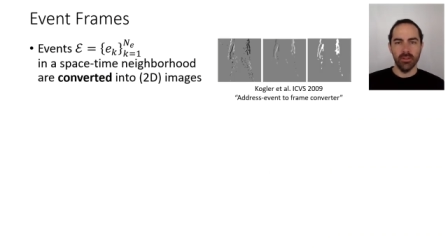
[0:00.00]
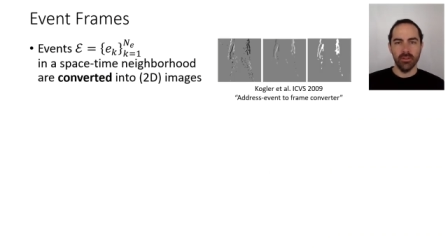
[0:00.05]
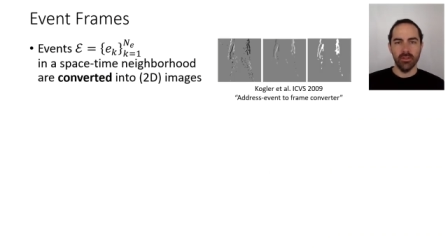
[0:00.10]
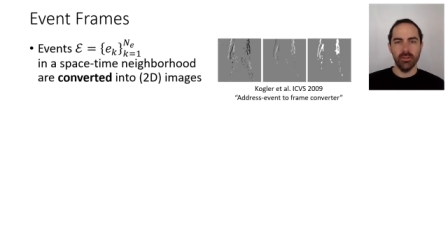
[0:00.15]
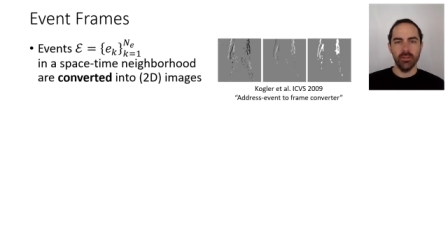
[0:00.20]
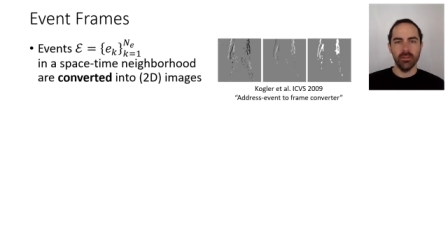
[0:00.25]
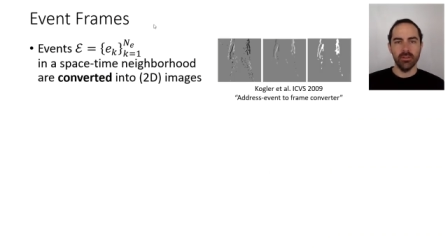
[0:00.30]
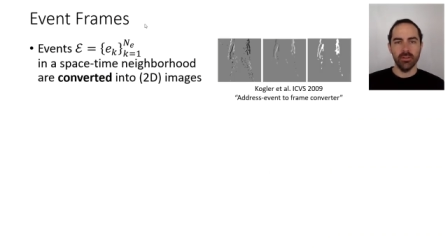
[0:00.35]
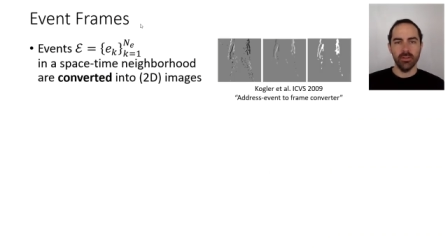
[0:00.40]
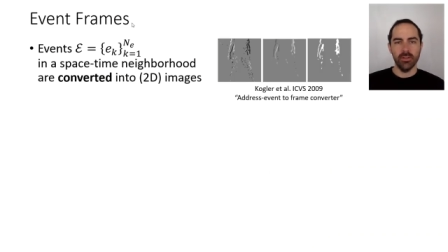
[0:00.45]

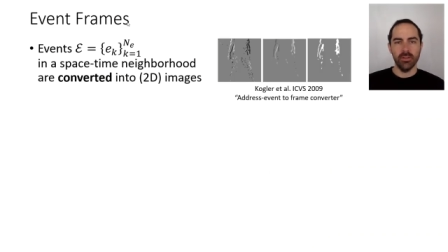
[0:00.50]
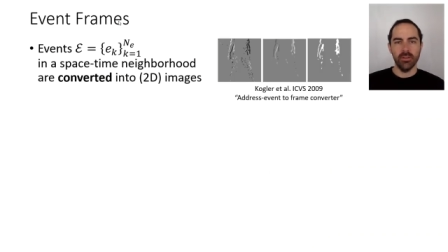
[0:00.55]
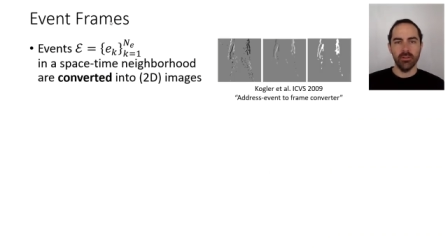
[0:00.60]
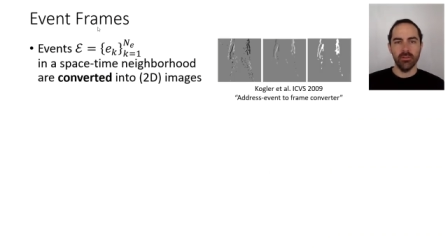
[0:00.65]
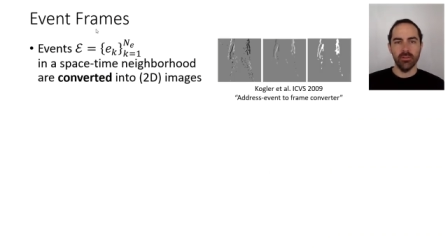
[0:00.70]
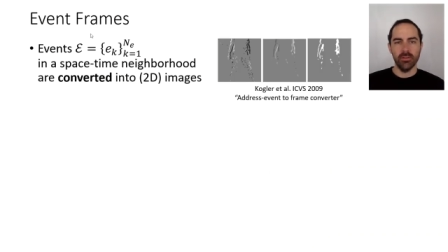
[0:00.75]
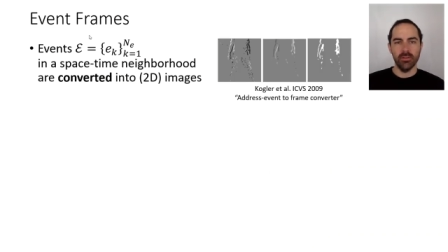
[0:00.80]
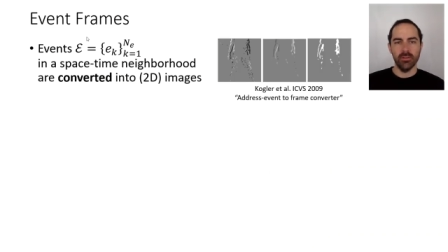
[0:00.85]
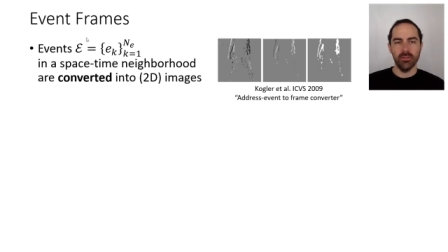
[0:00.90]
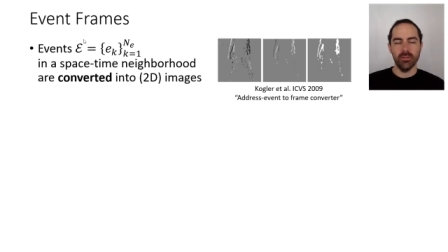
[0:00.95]
These
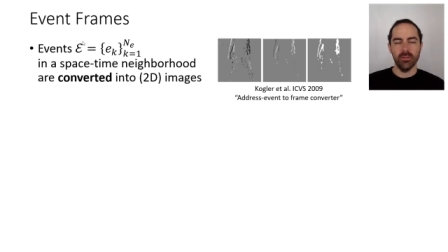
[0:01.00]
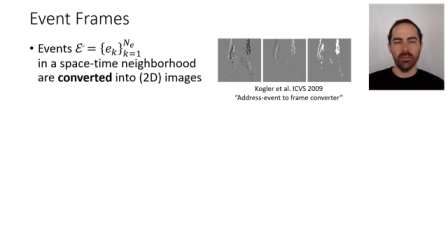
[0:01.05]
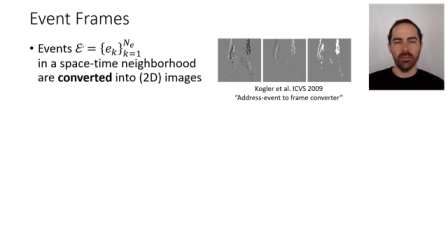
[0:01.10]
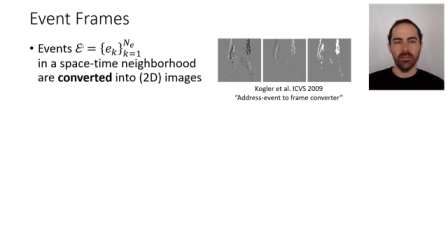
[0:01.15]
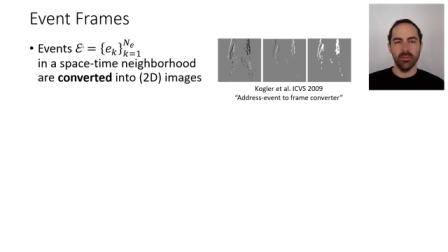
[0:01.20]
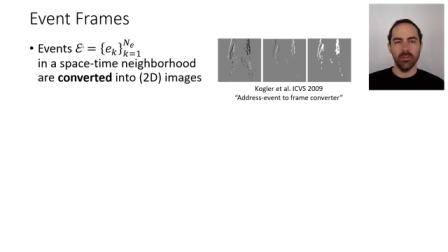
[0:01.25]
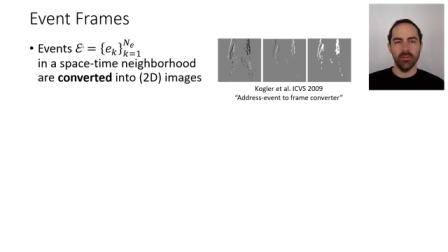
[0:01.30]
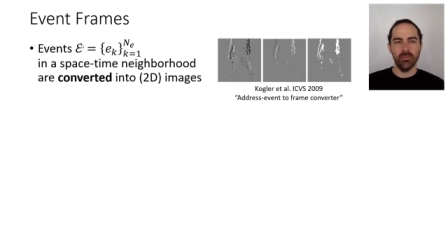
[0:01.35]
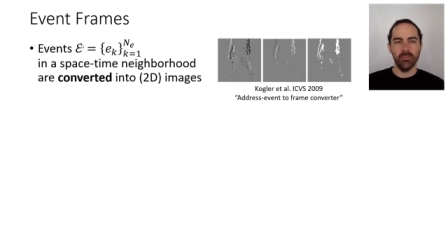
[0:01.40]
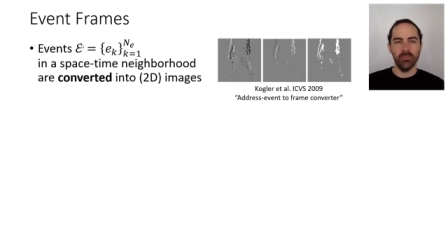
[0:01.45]
are
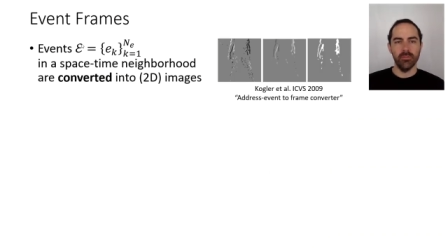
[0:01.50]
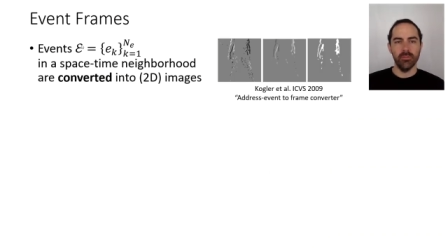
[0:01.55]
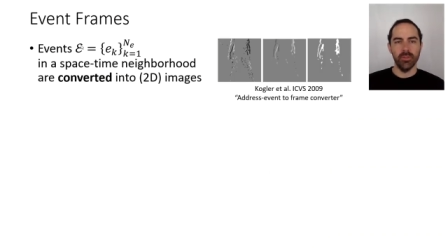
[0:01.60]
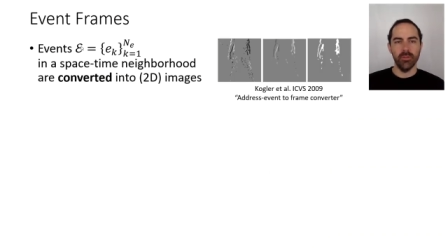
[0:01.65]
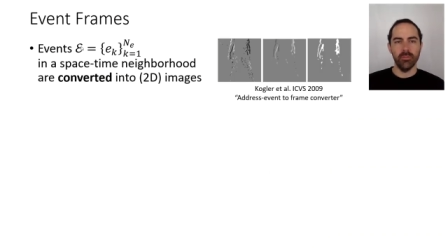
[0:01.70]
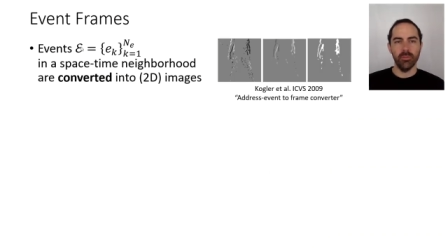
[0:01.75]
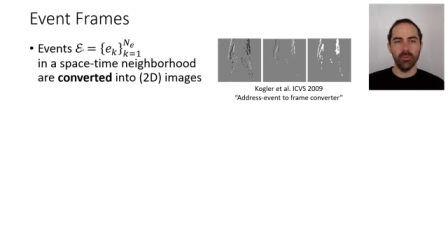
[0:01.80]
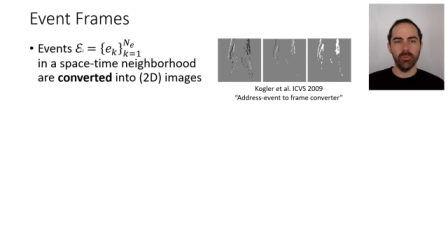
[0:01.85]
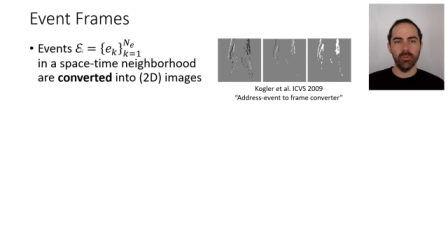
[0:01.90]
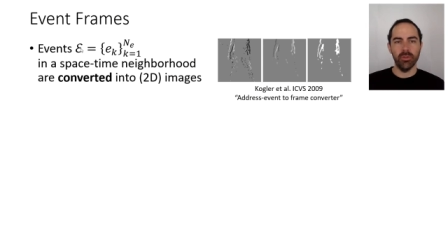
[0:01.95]
uh,
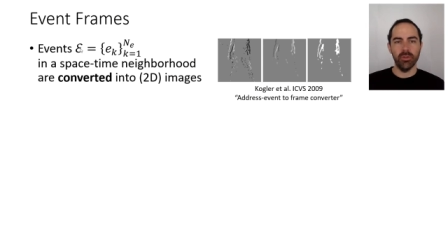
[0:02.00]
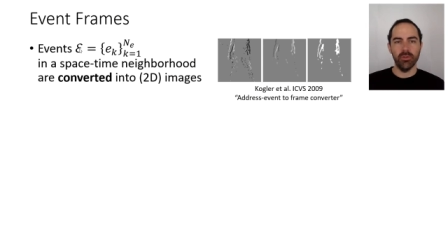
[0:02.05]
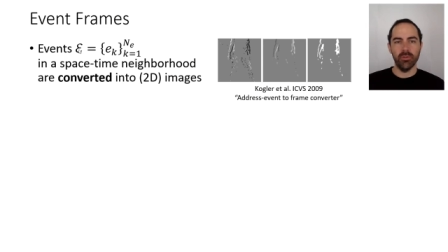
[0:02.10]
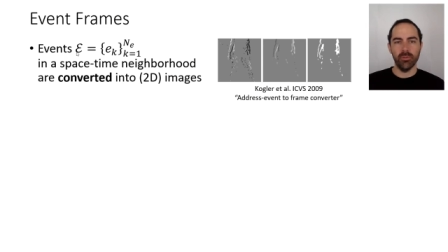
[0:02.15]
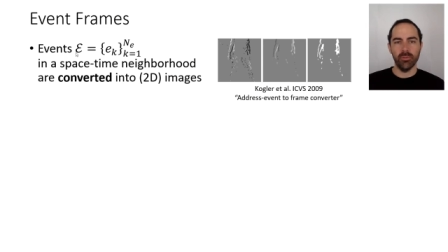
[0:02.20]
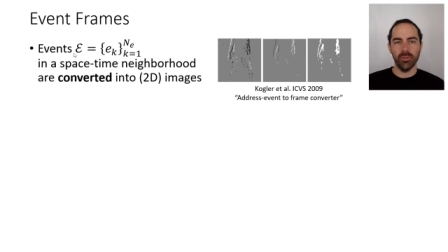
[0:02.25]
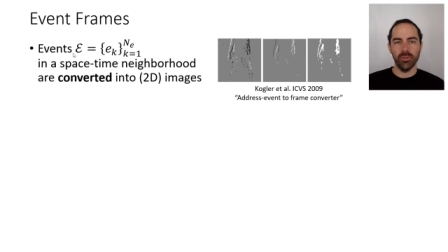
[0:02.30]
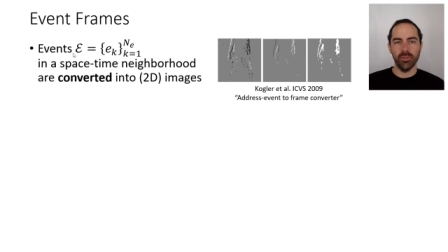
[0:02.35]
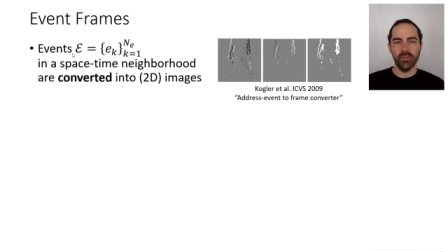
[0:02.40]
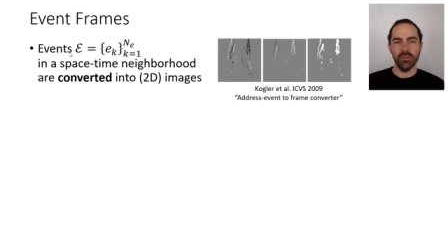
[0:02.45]
very popular
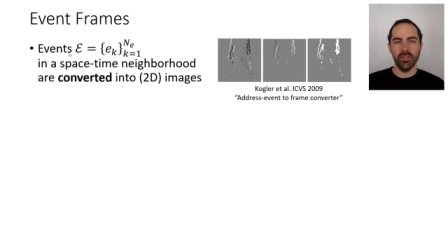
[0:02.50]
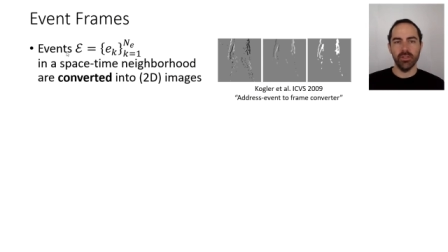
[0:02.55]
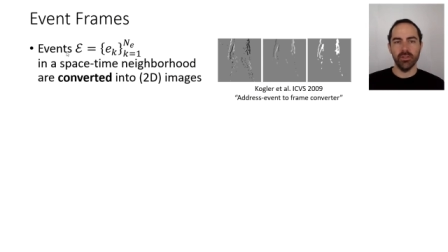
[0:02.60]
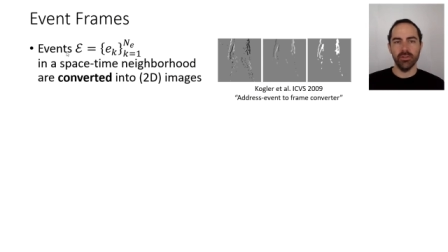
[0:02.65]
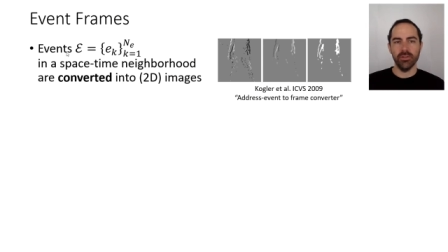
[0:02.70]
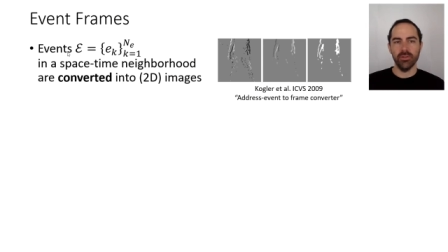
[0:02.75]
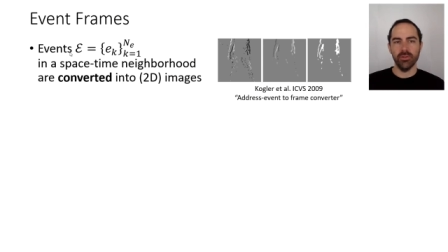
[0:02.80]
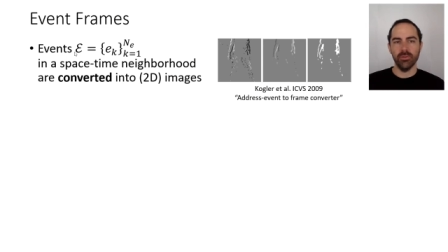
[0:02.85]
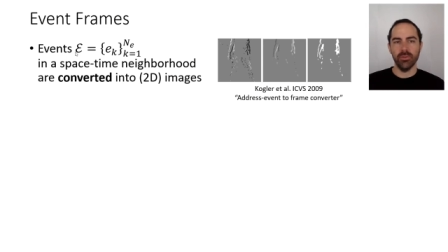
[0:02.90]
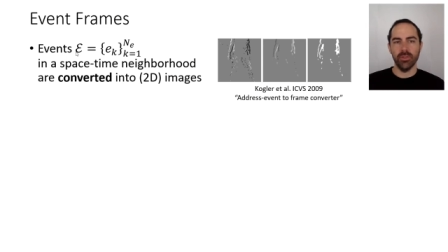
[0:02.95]

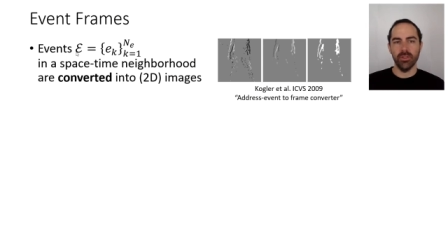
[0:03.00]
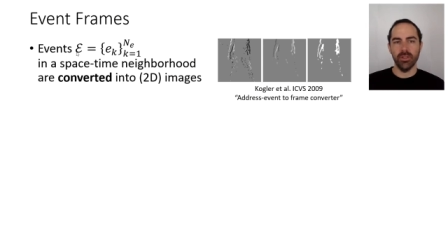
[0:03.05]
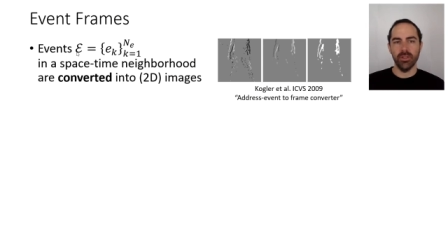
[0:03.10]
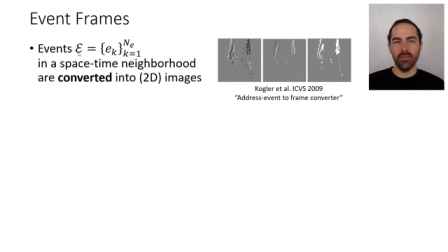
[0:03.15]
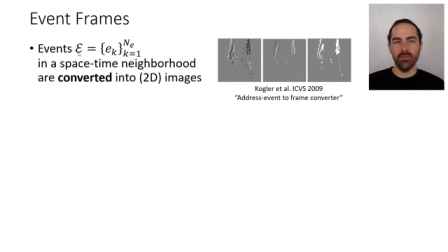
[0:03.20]
representations where